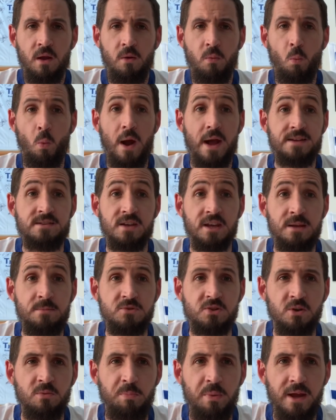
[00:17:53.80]
where
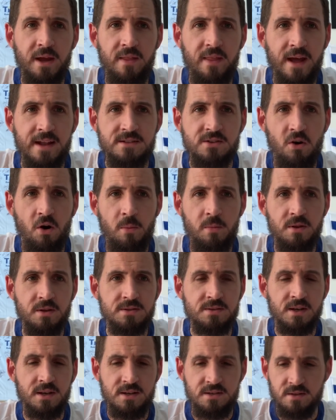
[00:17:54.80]
teams could be at that time of the
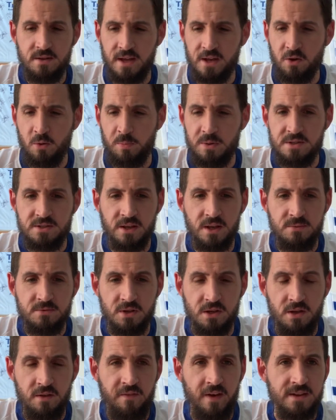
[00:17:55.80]
season. There could be teams
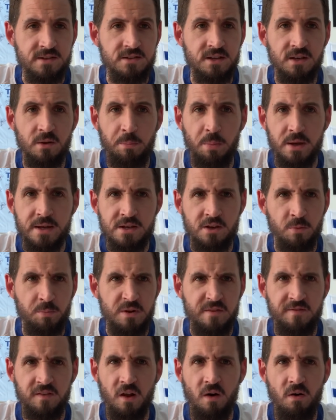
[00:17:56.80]
that you fancy to beat, could
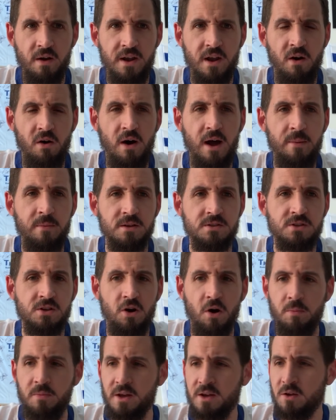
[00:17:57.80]
be flying high up the
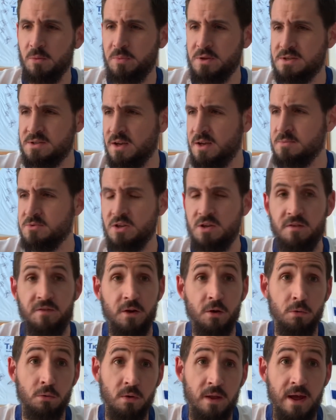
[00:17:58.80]
top. There could be teams that you
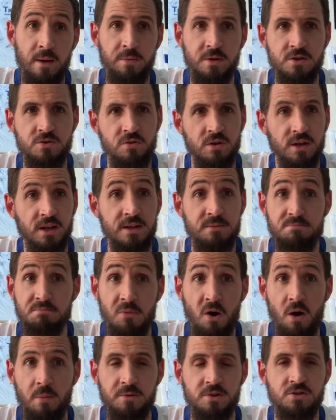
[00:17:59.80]
think, oh, that'd be tricky,
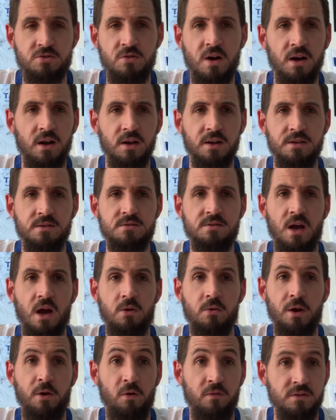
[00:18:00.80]
might be struggling.
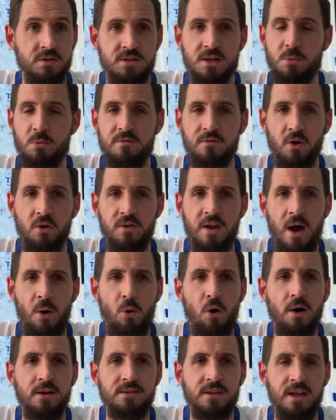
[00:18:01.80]
So, and obviously we've got
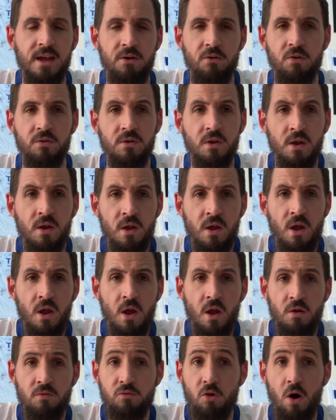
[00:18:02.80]
no idea on
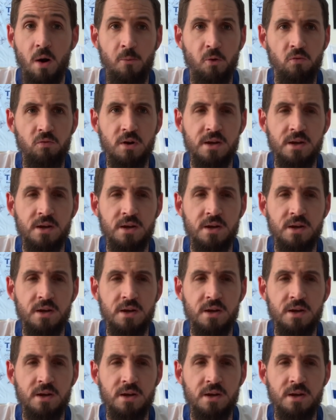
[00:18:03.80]
rhyme or